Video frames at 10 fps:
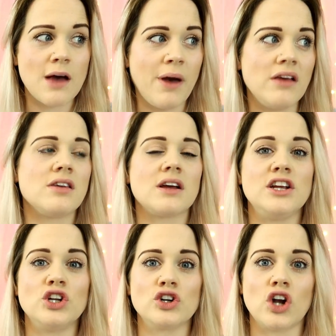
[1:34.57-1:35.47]
It
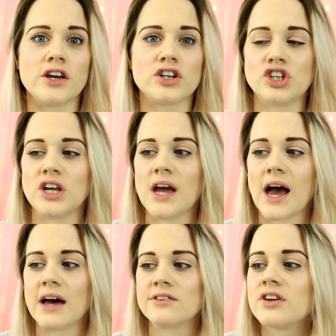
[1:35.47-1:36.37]
basically looked like she
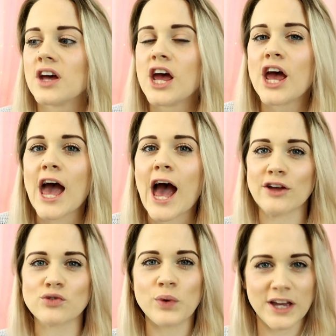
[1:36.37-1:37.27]
had,
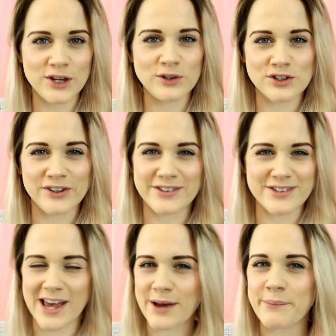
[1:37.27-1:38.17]
as we usually
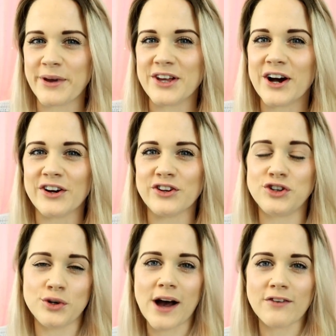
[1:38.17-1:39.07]
say when we're younger,
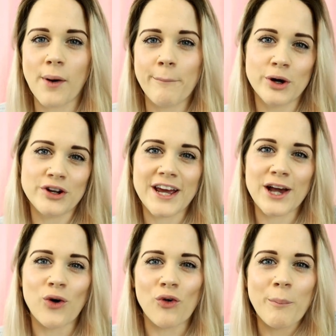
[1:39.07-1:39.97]
do you have a
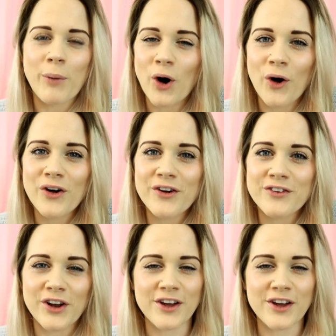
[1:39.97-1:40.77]
pudding or a pot?